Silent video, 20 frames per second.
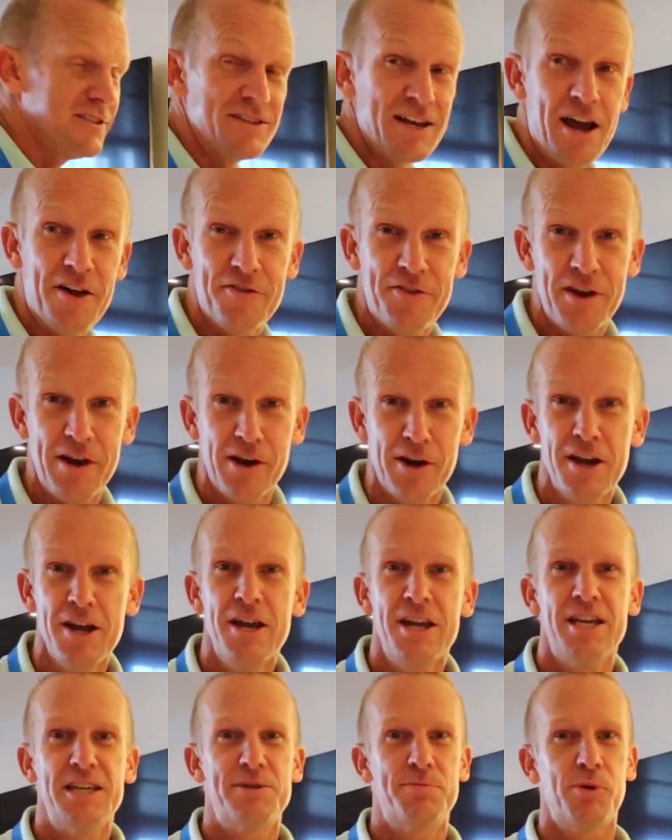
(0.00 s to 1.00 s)
is out there
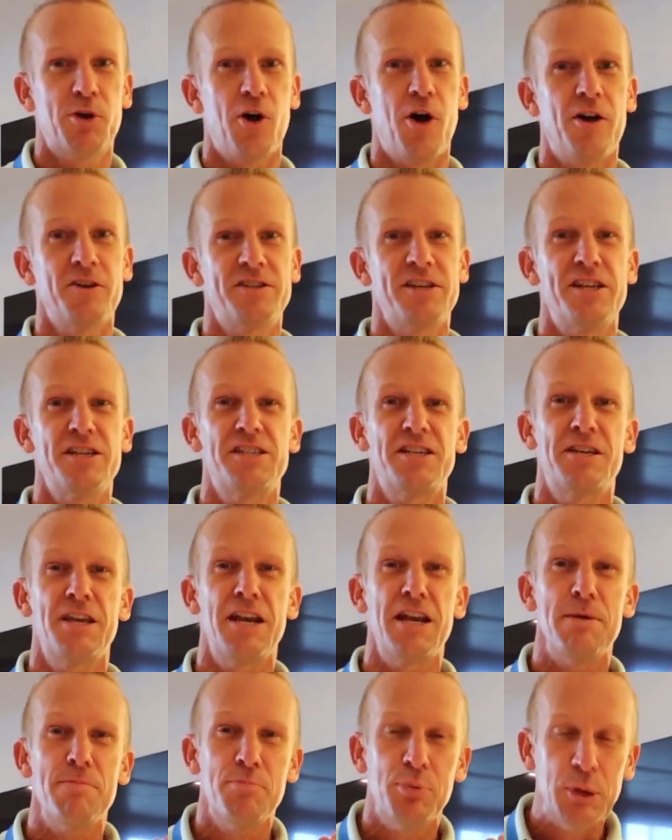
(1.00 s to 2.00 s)
is because it is
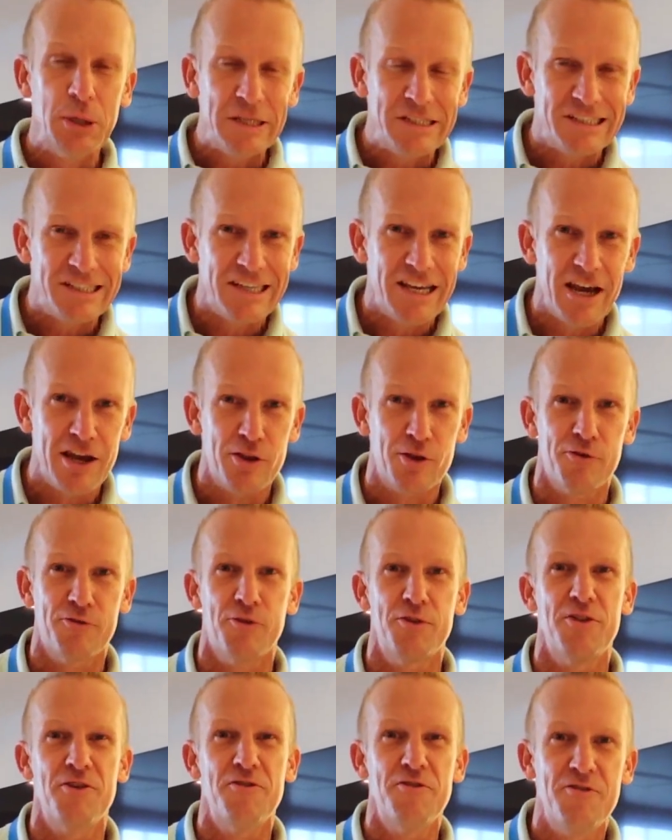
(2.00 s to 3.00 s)
getting put together
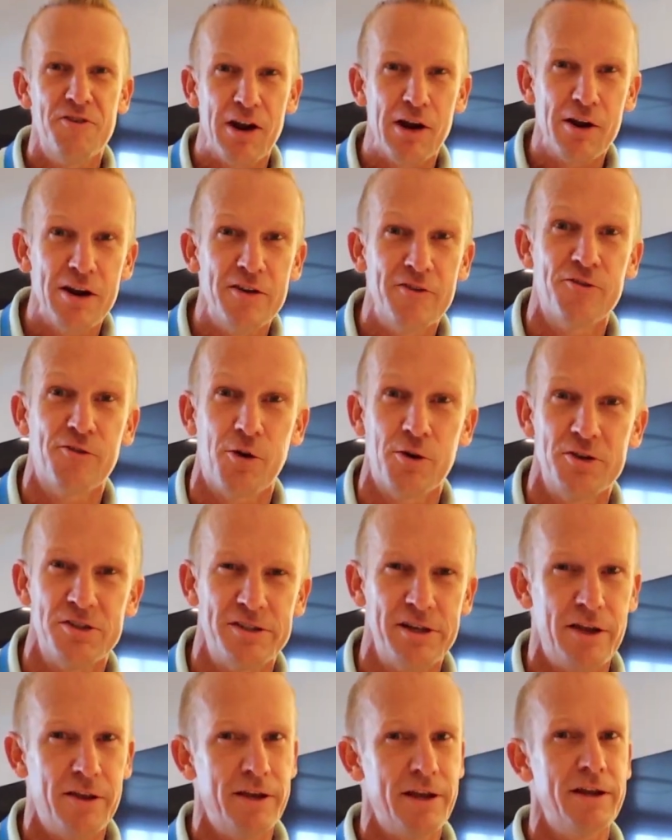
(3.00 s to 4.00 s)
for the very
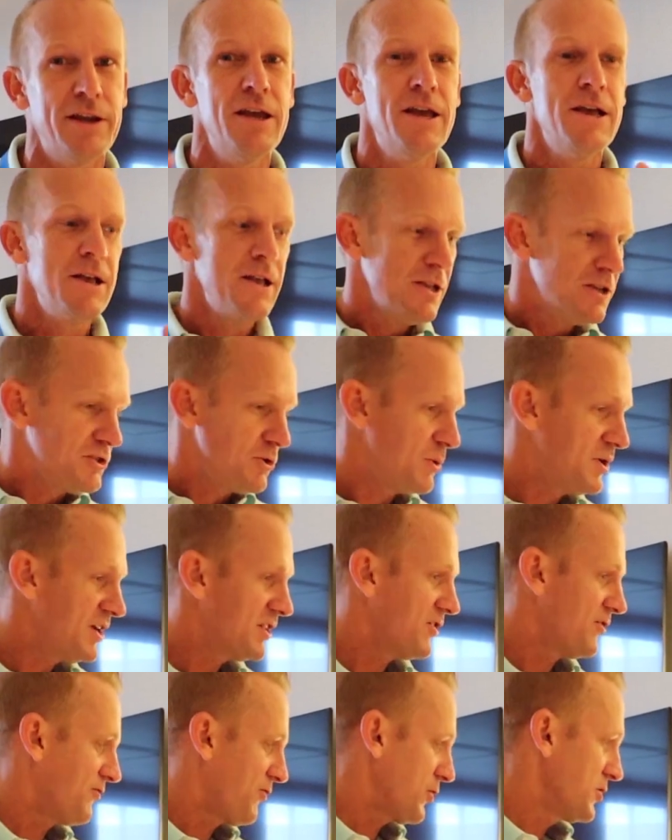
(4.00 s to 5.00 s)
first selling. So we
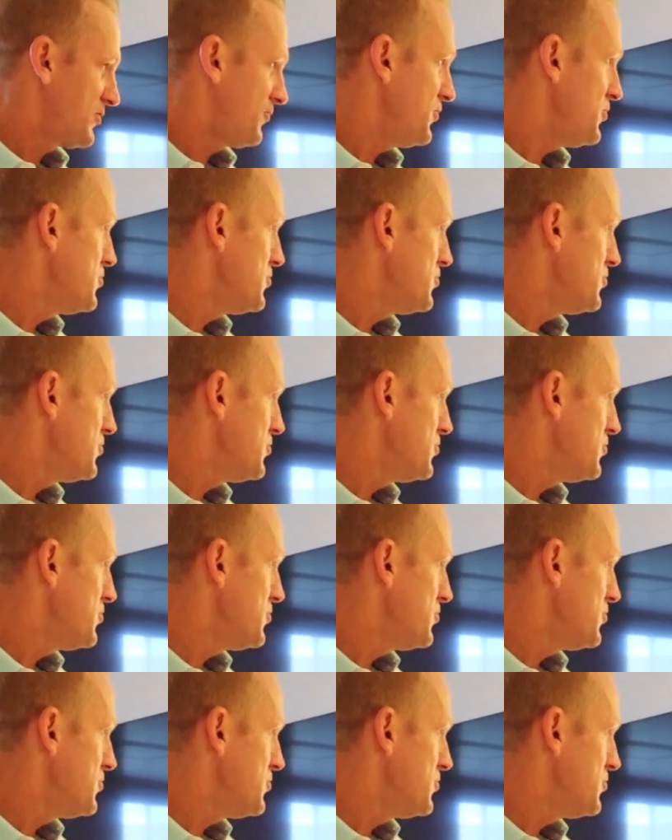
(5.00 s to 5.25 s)
get the first